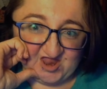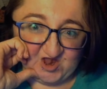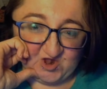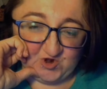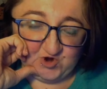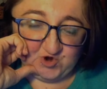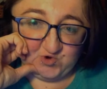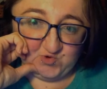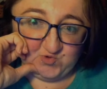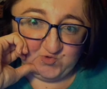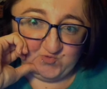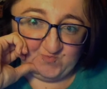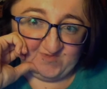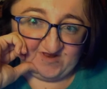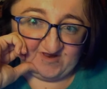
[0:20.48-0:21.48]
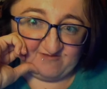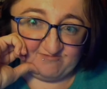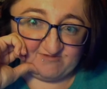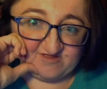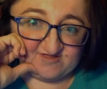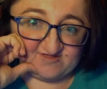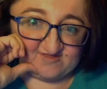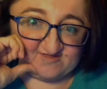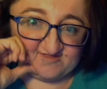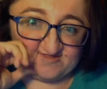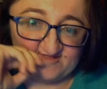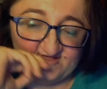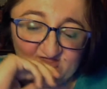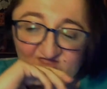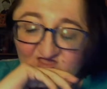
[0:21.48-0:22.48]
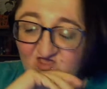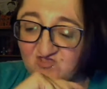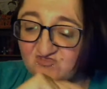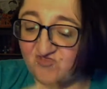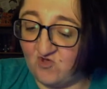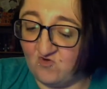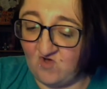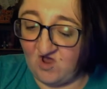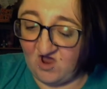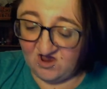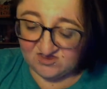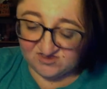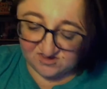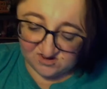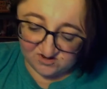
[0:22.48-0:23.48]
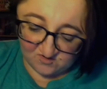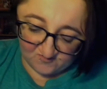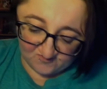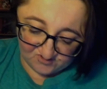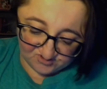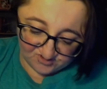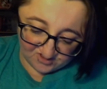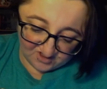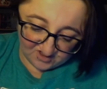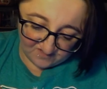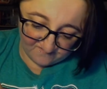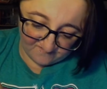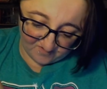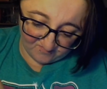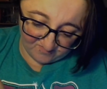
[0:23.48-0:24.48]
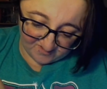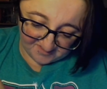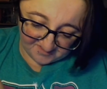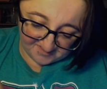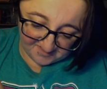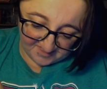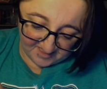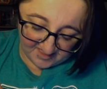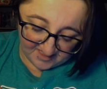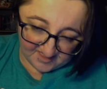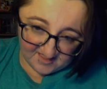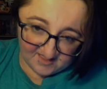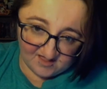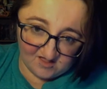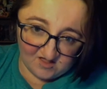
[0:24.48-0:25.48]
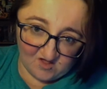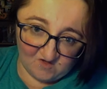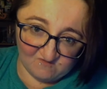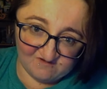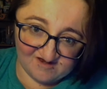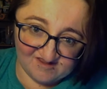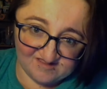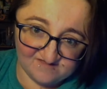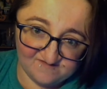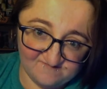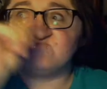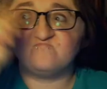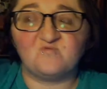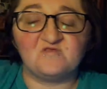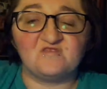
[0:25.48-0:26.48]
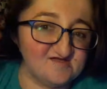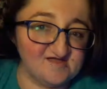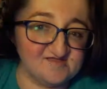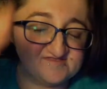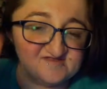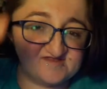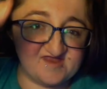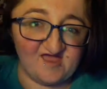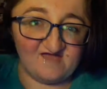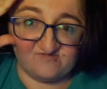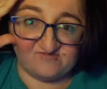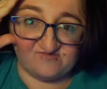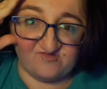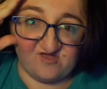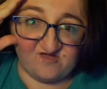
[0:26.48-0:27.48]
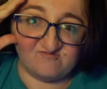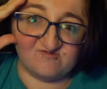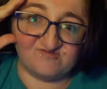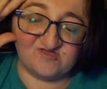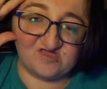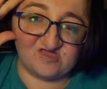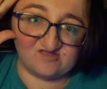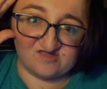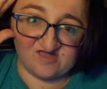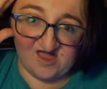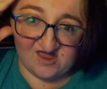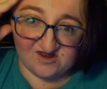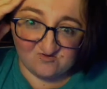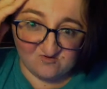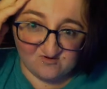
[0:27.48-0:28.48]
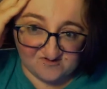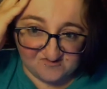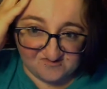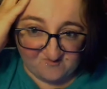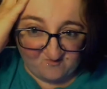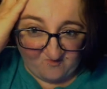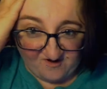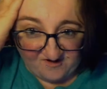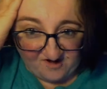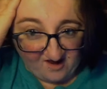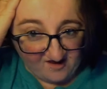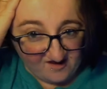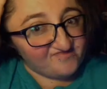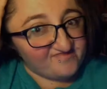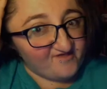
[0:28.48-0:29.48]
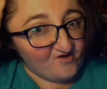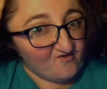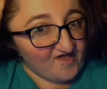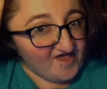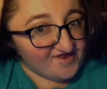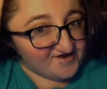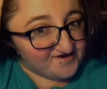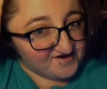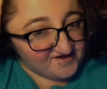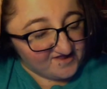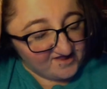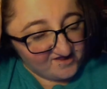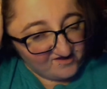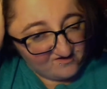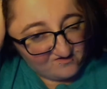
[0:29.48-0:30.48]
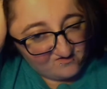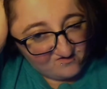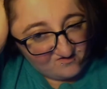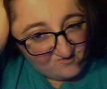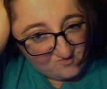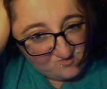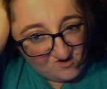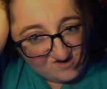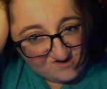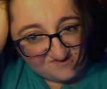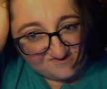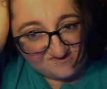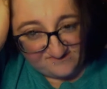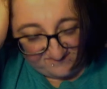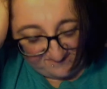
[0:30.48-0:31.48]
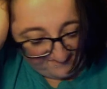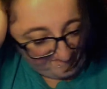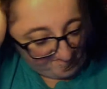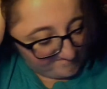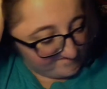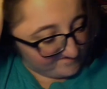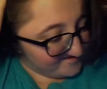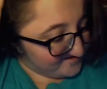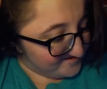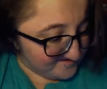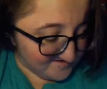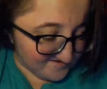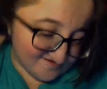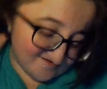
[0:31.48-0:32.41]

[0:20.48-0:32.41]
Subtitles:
Hello, my lovelies. So I did originally film this already, but I didn't have everything in categories and whatnot, so editing it was just